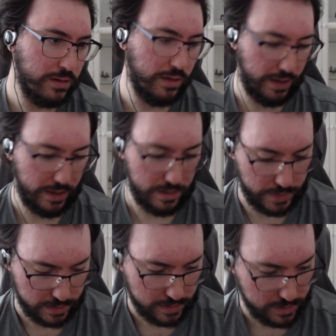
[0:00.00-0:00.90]

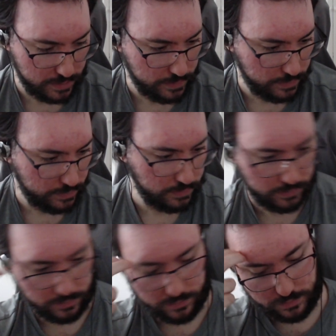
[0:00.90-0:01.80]
But
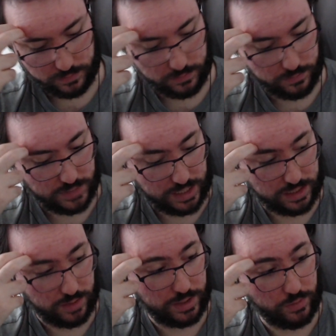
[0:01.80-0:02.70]
yeah,
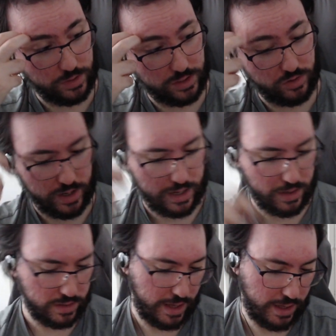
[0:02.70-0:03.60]
something I want to try
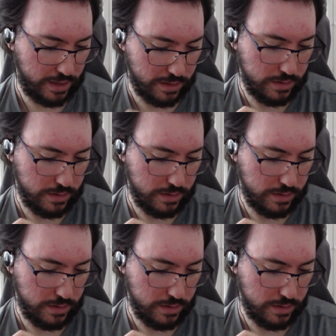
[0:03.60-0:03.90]
out, and